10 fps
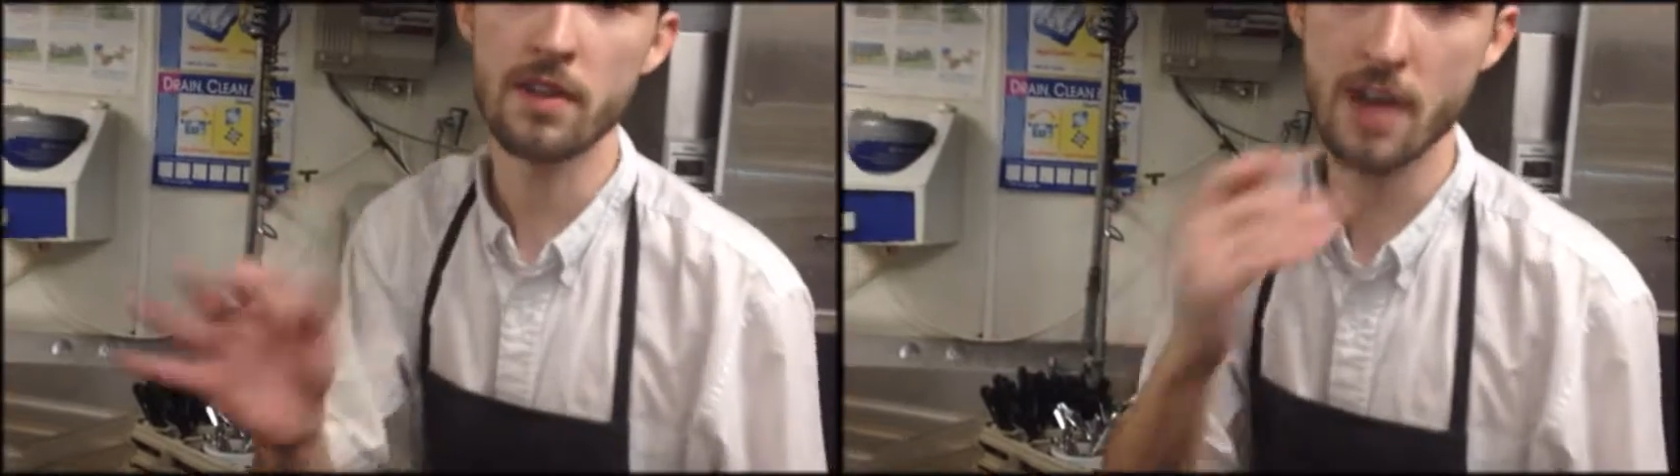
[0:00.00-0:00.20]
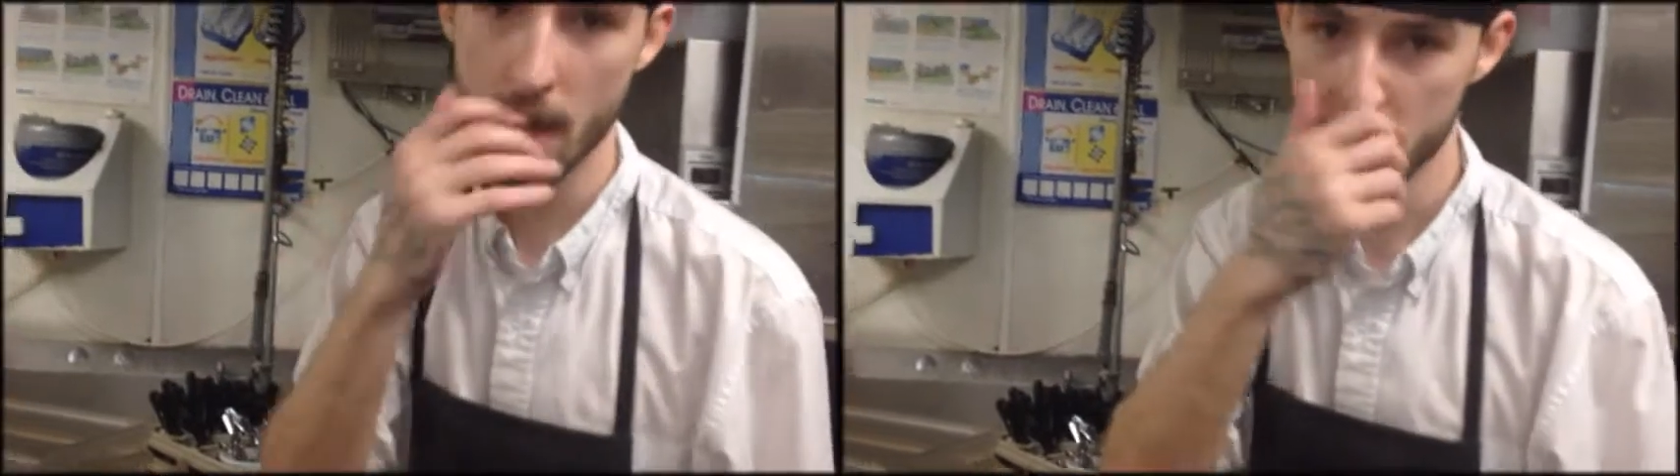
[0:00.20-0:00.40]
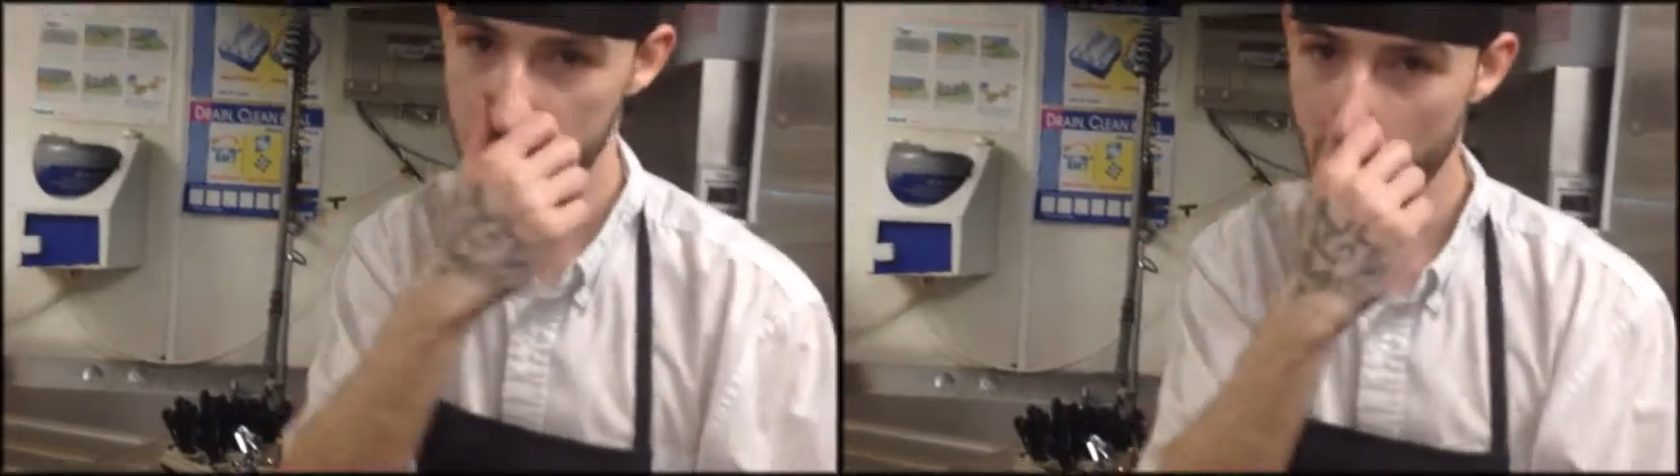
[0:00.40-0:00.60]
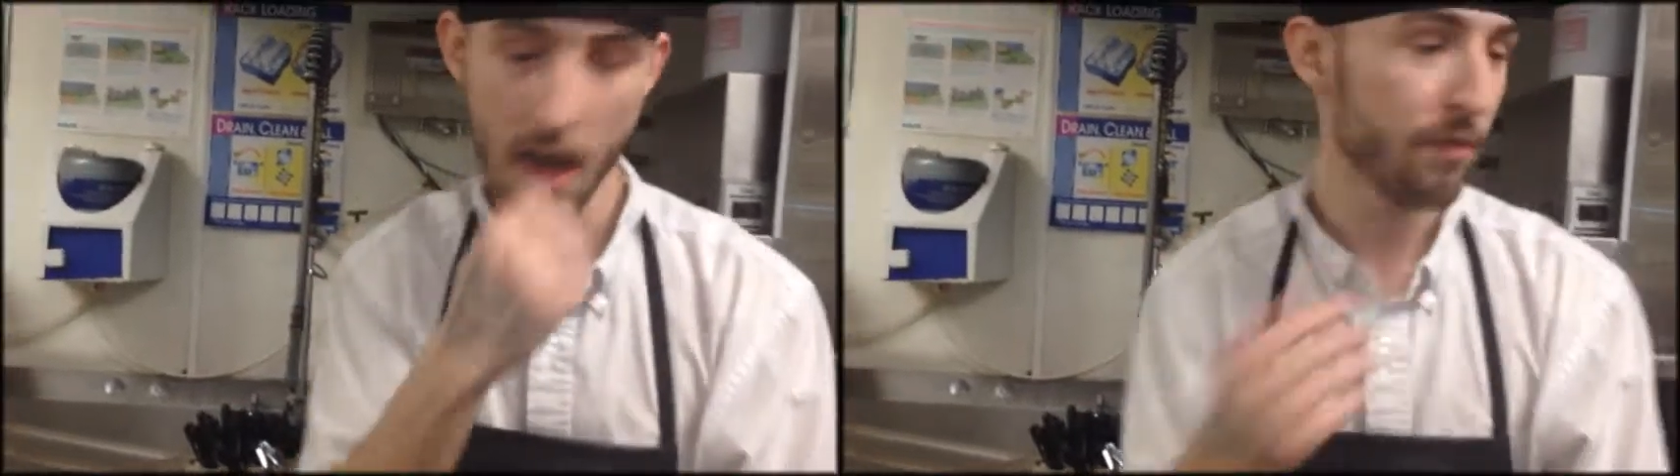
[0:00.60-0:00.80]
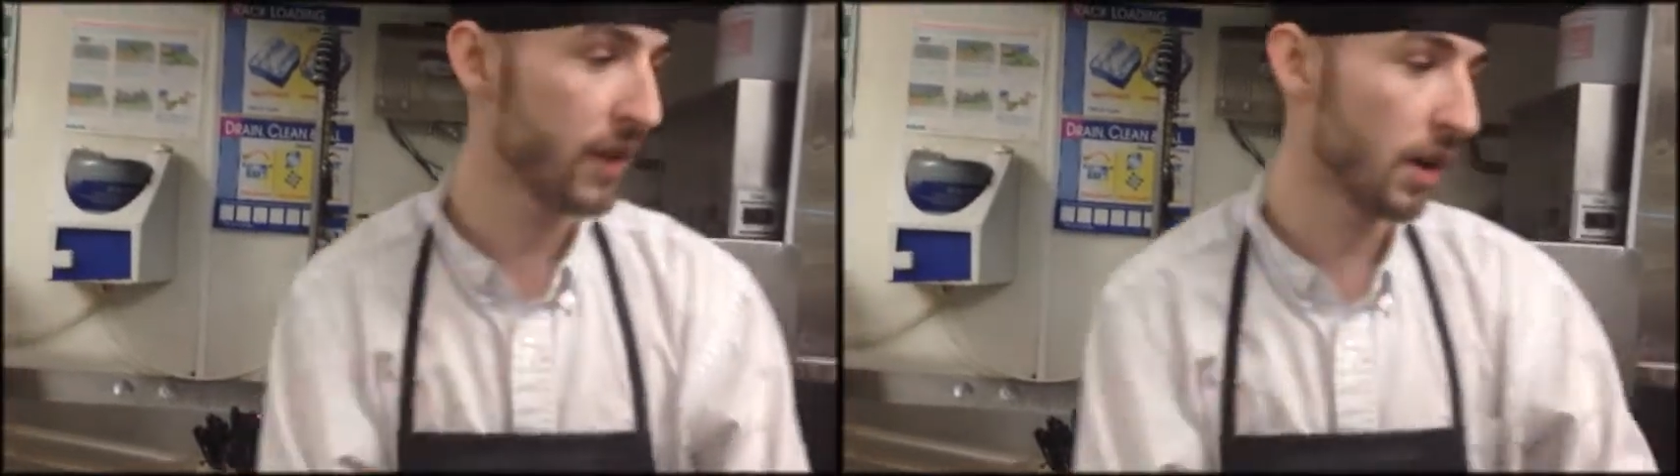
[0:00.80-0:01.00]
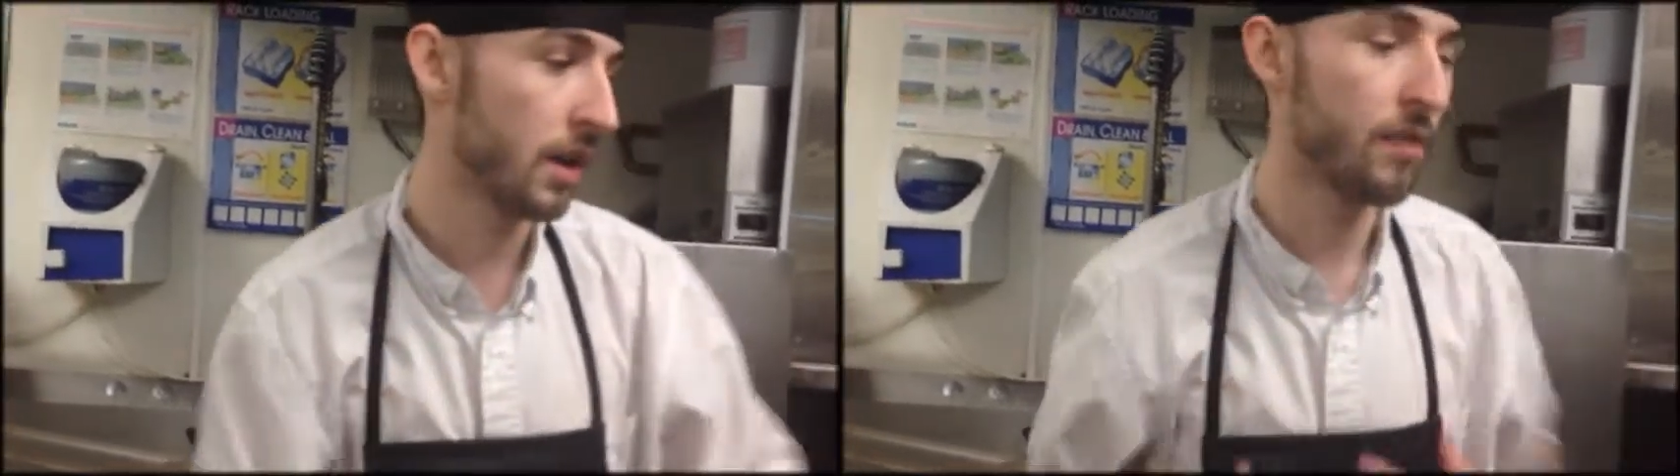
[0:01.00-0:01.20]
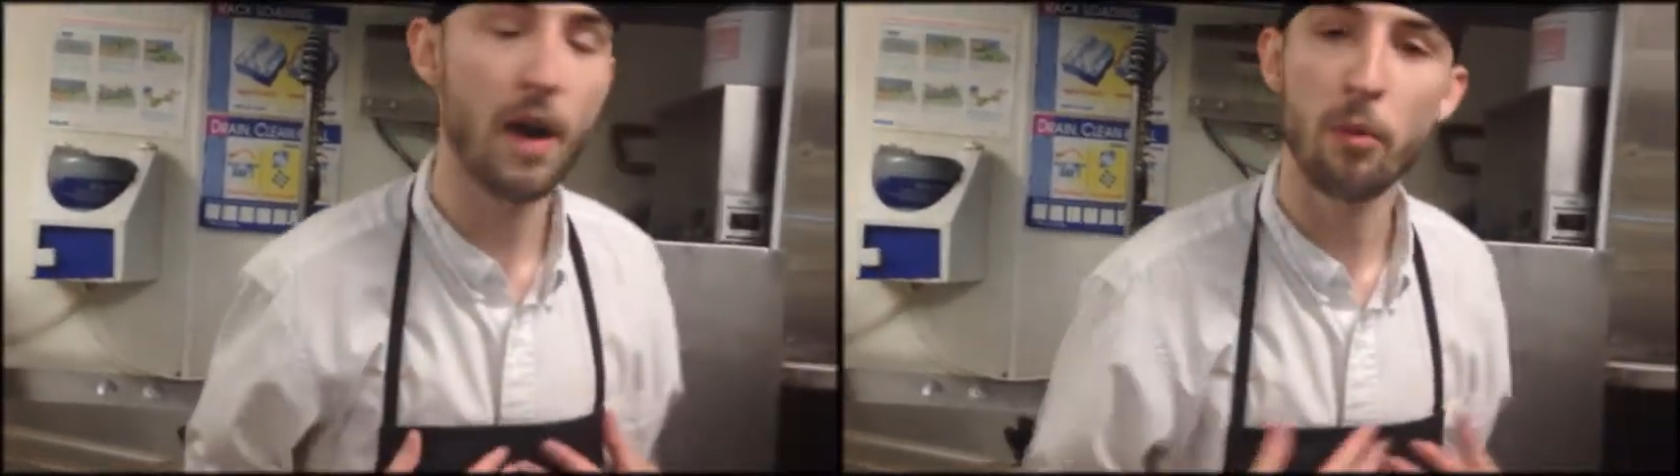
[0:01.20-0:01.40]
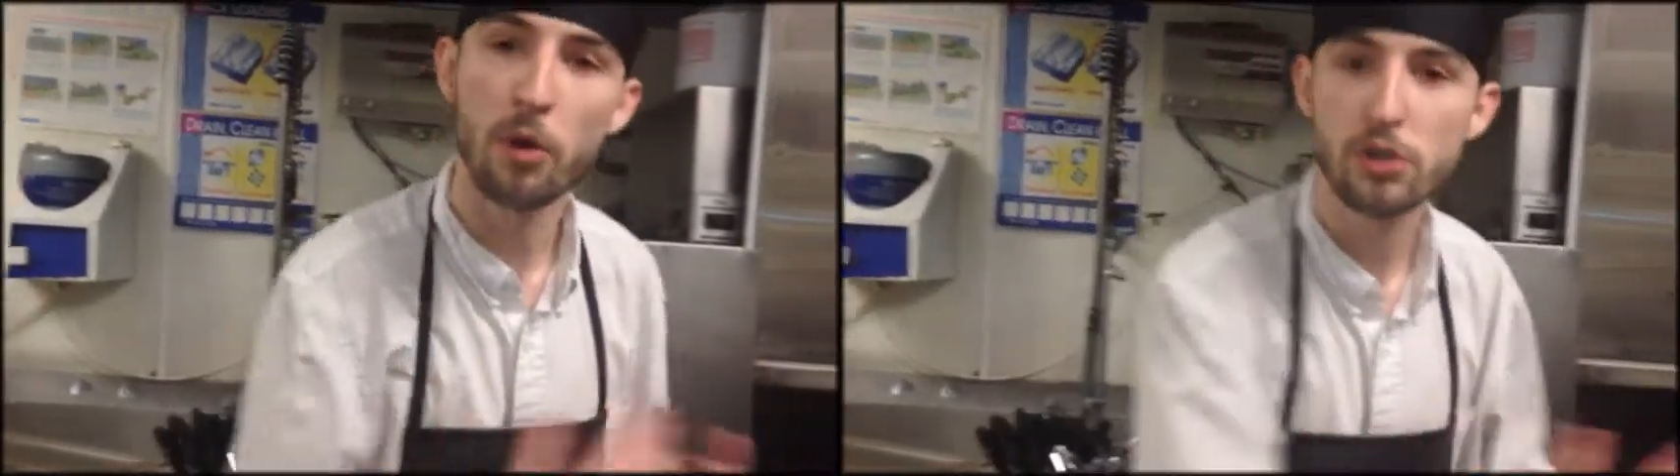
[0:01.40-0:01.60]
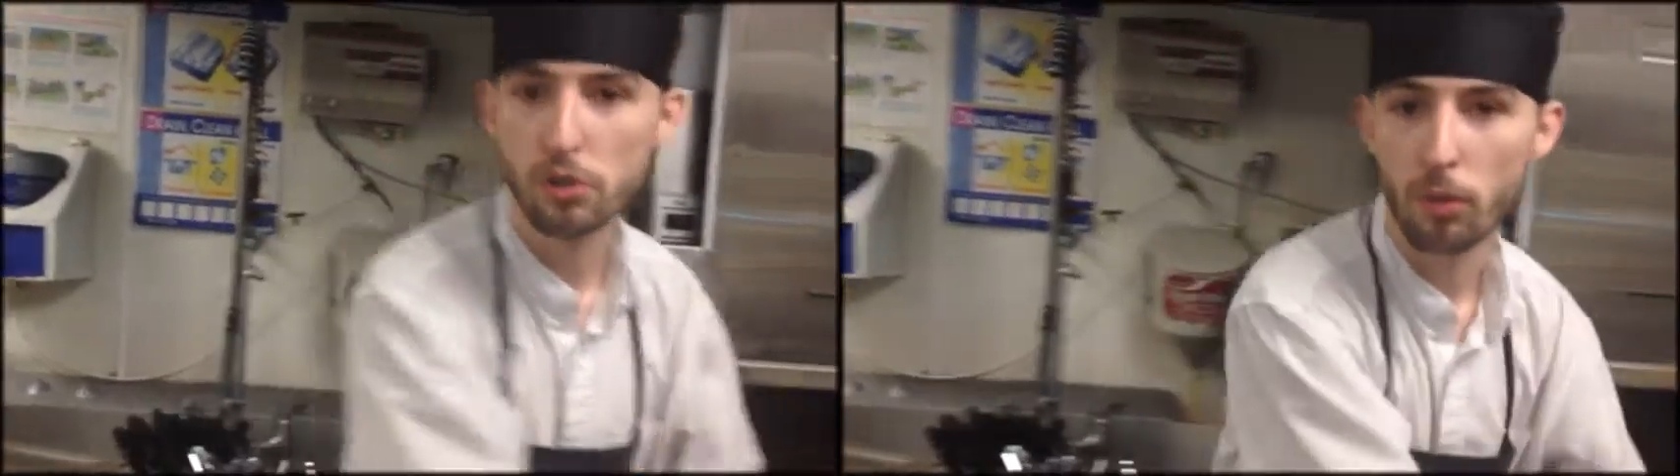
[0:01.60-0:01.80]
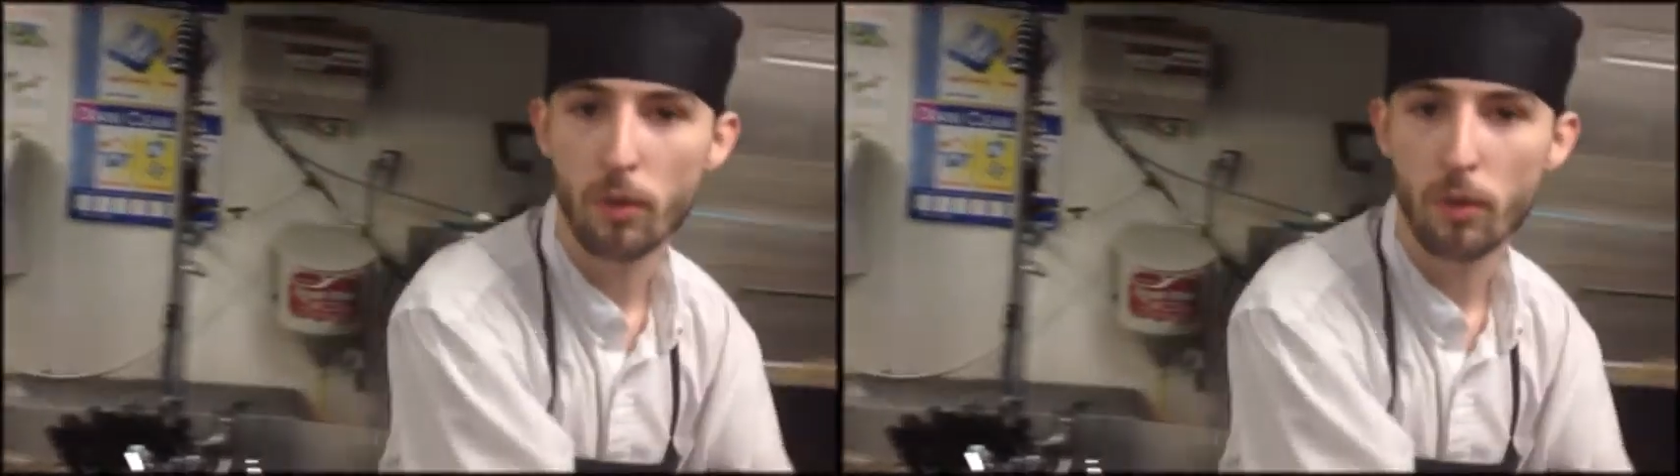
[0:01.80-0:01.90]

3 times. I figured if I wrote you a